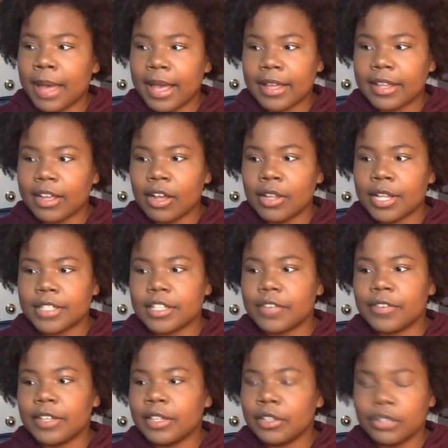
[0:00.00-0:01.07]
back at, like, all that stuff,
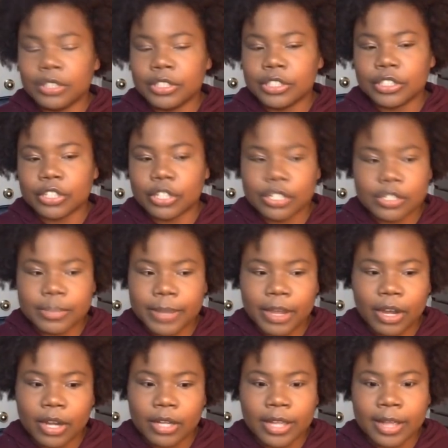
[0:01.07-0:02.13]
and it literally just hurts my
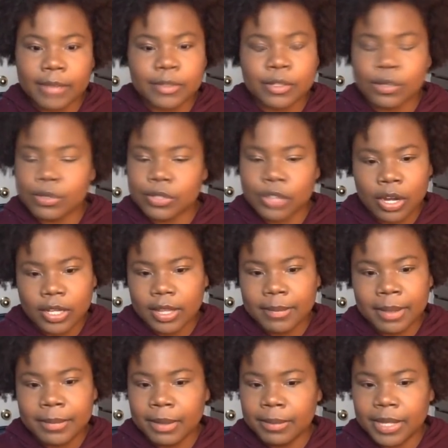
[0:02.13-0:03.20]
heart. Like, I'm so sorry that
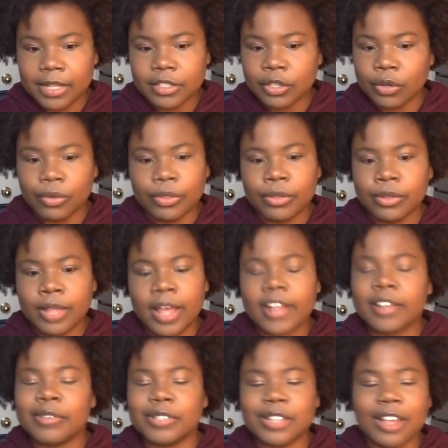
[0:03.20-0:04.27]
my baby had to go through that,
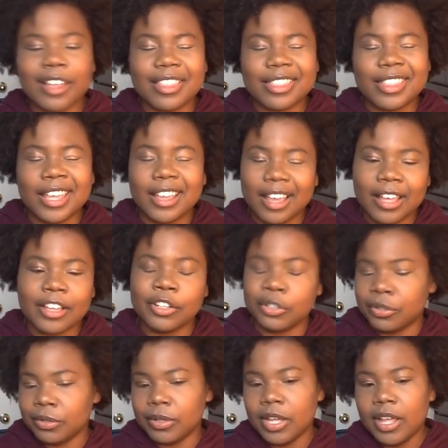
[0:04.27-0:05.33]
and there was not a thing I could
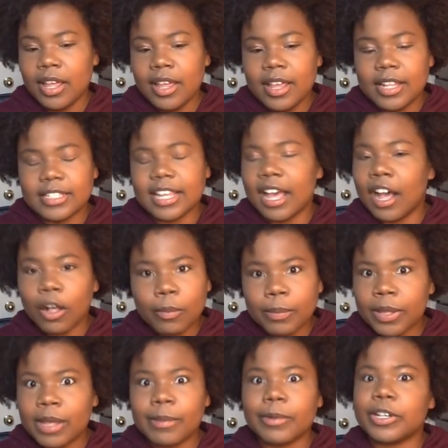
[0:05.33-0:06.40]
do to help
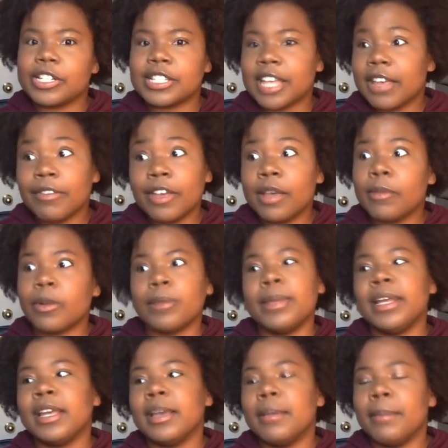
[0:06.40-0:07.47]
him, or save him, or
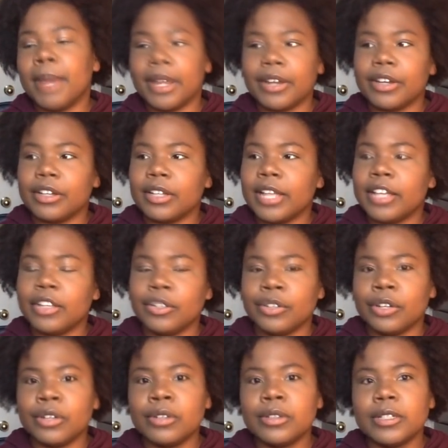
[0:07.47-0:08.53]
make it better. Like, you
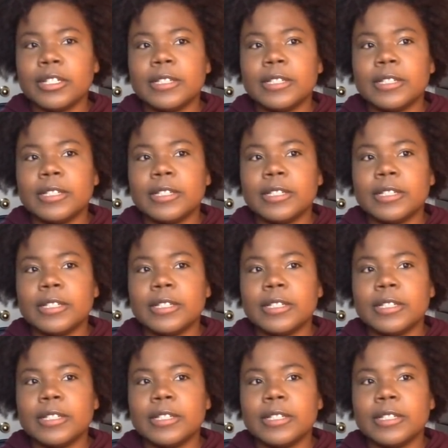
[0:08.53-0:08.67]
know?